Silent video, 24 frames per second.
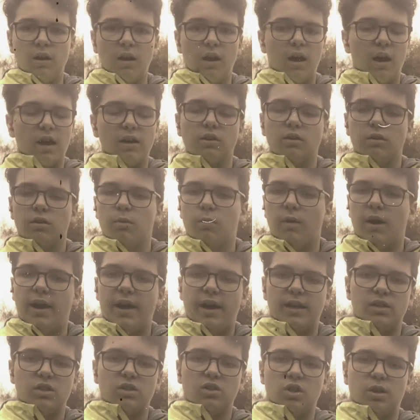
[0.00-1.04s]
I don't know why I
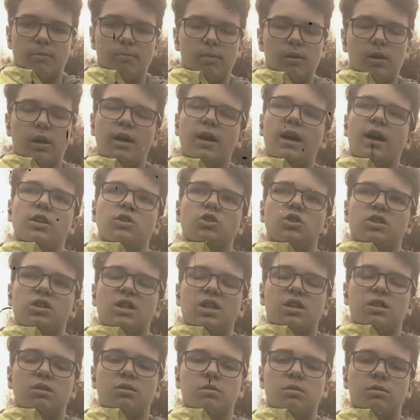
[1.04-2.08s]
had to jumble it, I just
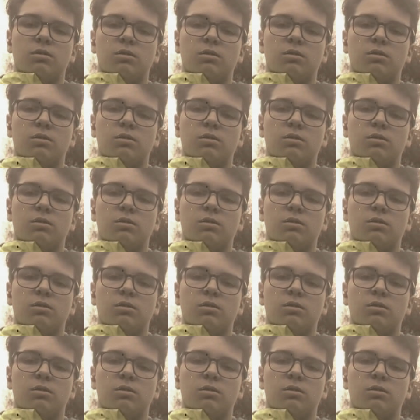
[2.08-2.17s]
did.